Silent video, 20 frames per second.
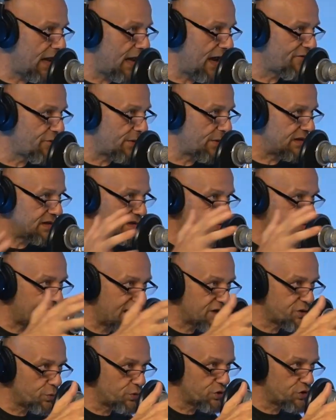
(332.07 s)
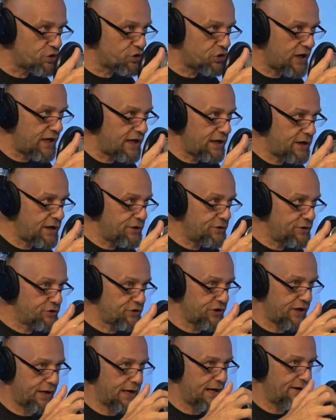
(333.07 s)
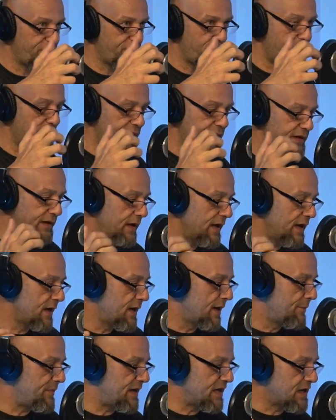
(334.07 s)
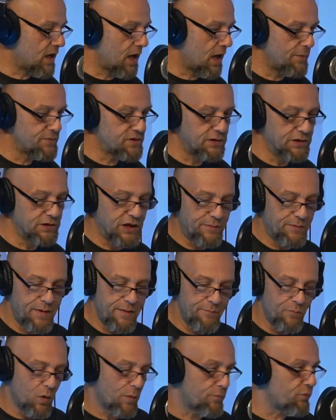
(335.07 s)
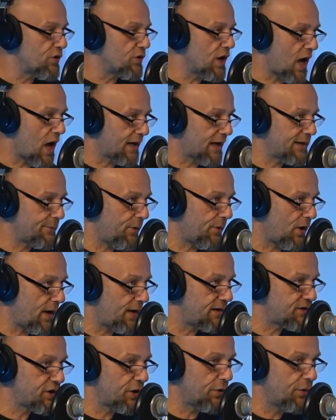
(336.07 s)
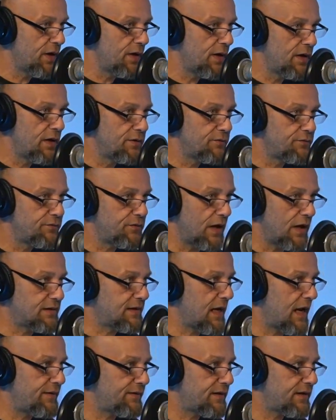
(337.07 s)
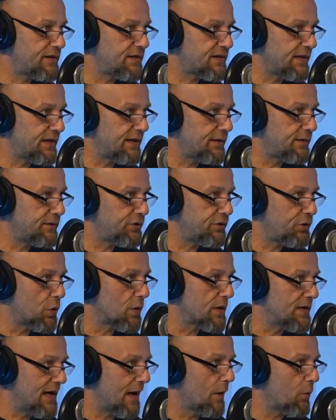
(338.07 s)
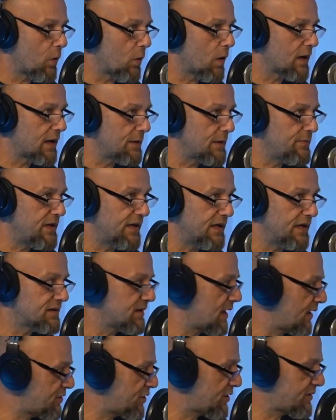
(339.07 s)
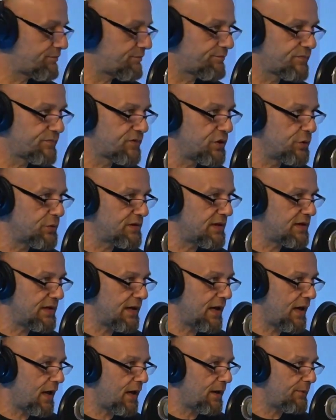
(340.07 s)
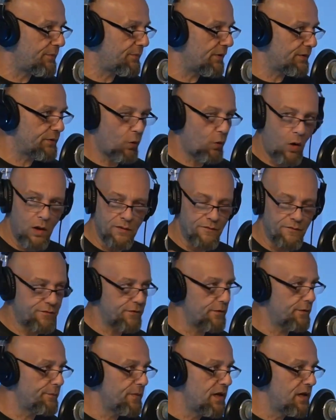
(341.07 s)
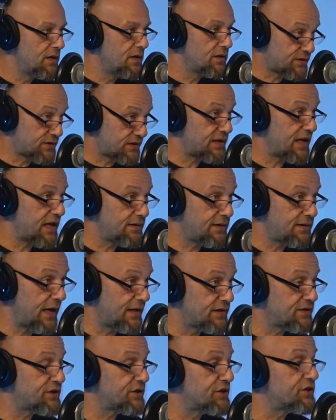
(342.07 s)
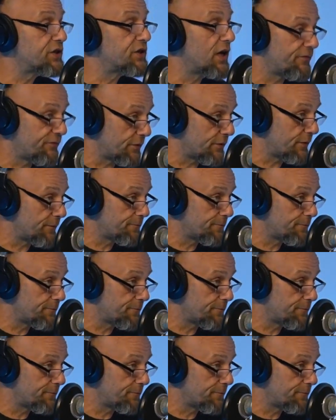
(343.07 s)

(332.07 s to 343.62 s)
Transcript: everybody's schedules change and everybody becomes a little bit more preoccupied. So attendance in your networking meetings, not just UTA, but all of them tends to suffer.